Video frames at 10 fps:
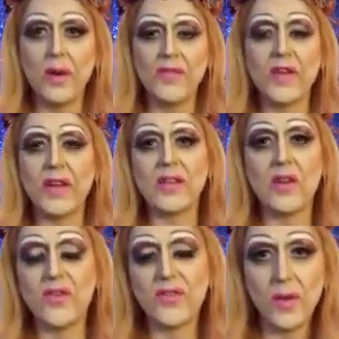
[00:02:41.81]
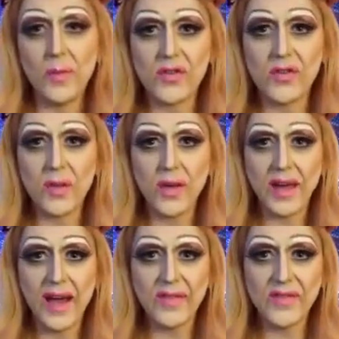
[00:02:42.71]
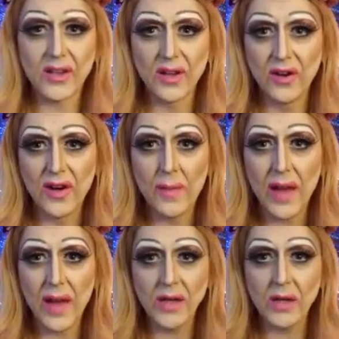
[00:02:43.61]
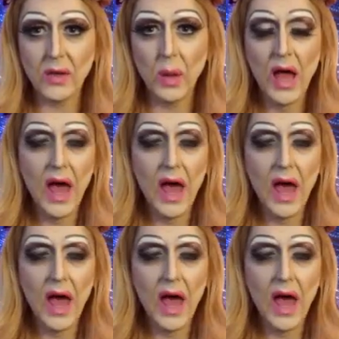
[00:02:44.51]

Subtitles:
I feel like there's so much that we have to learn about you.